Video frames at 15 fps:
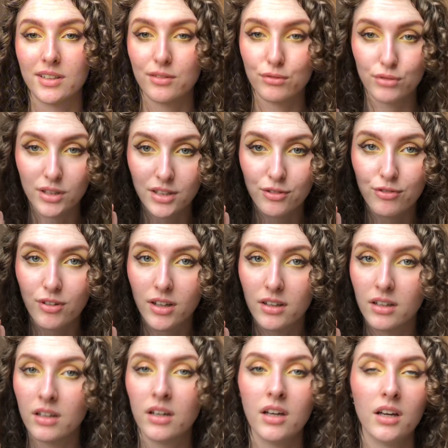a really
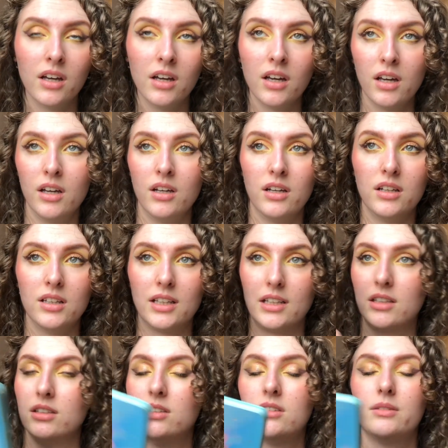fun, like
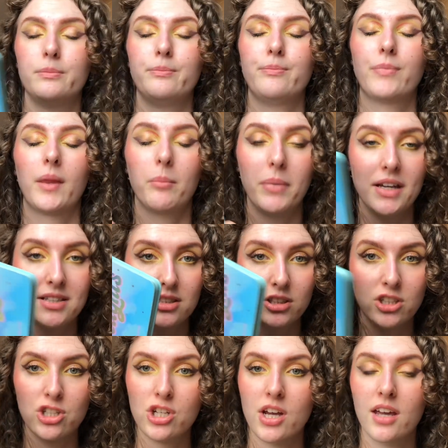a pastel
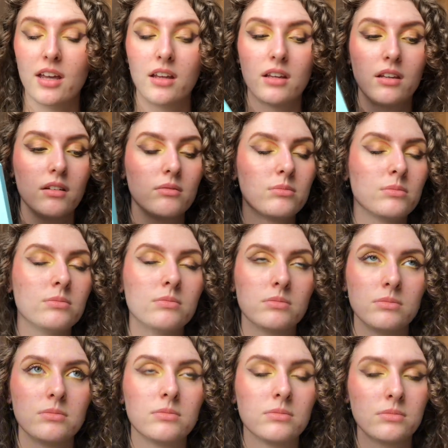shade.
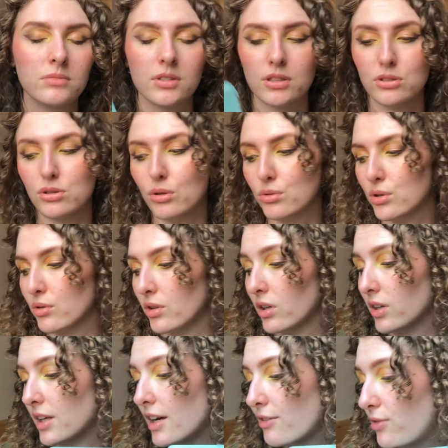So so
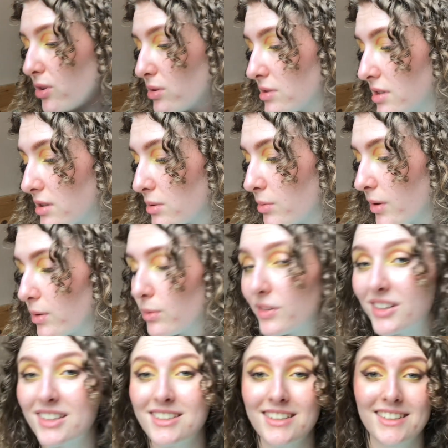good. I've used this one
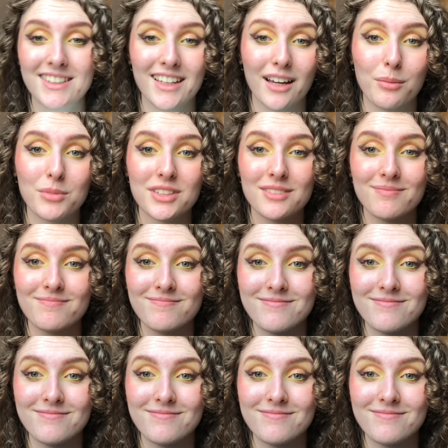26 times.